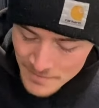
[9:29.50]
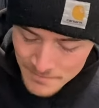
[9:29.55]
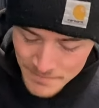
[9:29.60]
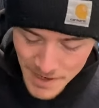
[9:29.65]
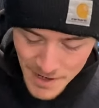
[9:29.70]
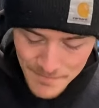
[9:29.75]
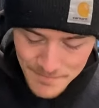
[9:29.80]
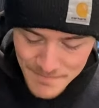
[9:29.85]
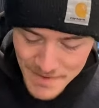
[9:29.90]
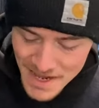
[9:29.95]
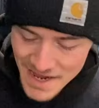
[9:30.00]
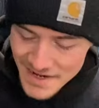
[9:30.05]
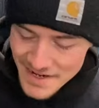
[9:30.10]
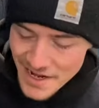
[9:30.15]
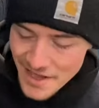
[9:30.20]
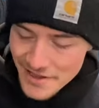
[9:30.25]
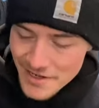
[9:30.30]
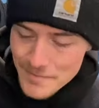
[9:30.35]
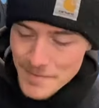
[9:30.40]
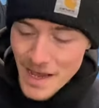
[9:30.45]
But man,
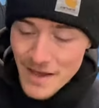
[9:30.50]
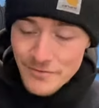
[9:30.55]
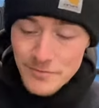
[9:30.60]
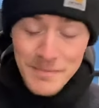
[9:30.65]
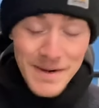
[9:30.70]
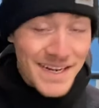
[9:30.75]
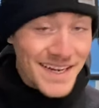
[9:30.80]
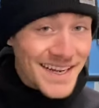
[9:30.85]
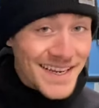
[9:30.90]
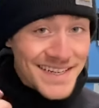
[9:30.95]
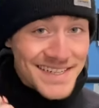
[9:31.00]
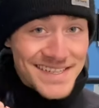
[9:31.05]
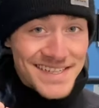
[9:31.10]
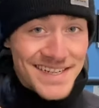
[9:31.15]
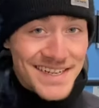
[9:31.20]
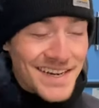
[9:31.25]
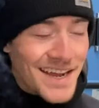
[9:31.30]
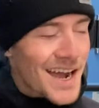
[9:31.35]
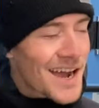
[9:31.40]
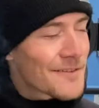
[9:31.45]
now that I'm having my
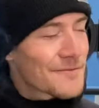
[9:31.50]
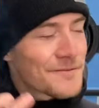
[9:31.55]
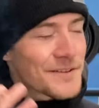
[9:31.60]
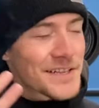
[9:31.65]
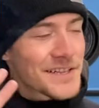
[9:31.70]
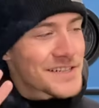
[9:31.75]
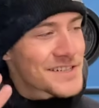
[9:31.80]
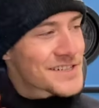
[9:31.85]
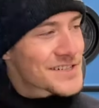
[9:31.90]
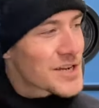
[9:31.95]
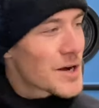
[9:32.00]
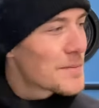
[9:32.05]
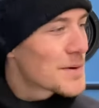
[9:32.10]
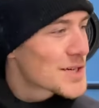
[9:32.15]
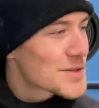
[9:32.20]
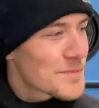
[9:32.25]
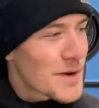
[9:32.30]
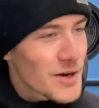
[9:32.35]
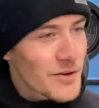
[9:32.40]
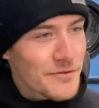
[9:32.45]
nicotine, I'm feeling so
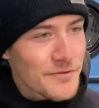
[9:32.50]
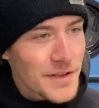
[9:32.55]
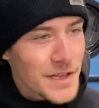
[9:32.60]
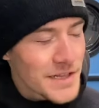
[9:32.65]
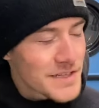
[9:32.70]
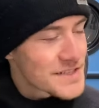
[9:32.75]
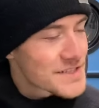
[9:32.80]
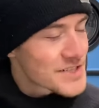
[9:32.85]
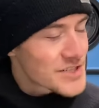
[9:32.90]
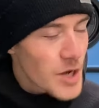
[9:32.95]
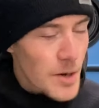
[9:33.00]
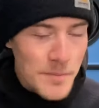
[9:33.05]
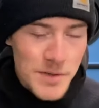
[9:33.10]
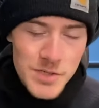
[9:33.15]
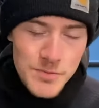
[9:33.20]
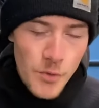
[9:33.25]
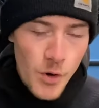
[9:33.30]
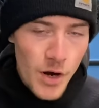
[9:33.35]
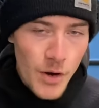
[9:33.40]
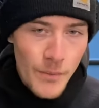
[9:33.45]
much better, feeling so
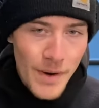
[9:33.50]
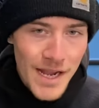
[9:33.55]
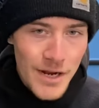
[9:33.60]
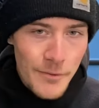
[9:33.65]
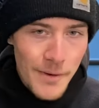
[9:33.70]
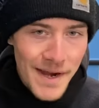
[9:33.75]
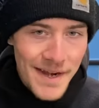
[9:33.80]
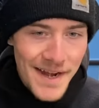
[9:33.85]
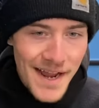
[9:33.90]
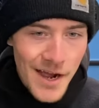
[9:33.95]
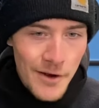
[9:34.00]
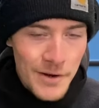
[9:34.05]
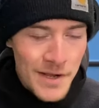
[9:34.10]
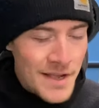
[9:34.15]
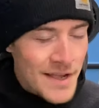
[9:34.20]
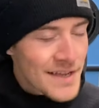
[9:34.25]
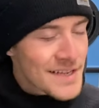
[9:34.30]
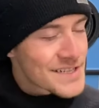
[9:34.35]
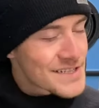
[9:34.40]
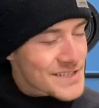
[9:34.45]
much more awake right now.
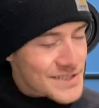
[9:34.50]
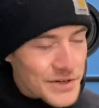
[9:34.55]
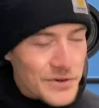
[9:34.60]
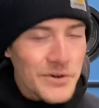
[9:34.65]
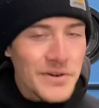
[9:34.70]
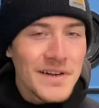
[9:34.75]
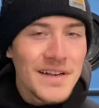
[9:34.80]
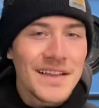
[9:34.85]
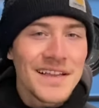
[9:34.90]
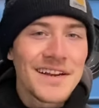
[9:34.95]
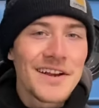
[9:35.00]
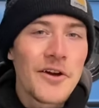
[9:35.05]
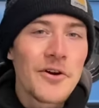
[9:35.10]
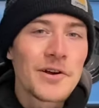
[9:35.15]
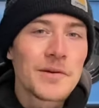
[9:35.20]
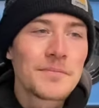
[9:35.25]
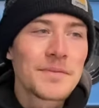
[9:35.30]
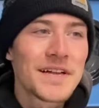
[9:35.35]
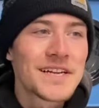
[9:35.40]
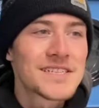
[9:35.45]
Certainly no
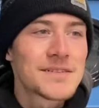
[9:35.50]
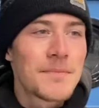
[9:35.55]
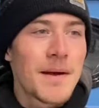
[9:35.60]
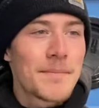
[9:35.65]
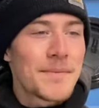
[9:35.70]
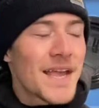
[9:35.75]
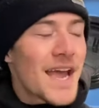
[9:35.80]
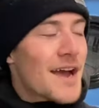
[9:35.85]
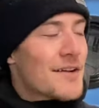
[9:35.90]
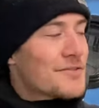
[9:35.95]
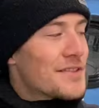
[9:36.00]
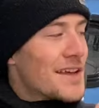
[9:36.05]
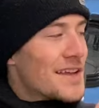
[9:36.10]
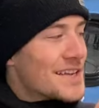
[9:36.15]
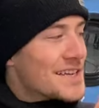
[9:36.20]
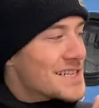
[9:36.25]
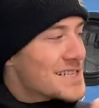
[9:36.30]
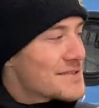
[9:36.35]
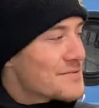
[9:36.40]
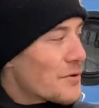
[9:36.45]
complaints on my behalf, that
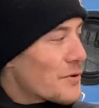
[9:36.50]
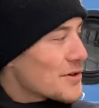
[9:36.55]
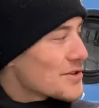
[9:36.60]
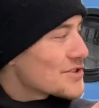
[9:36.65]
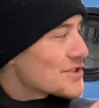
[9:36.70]
is for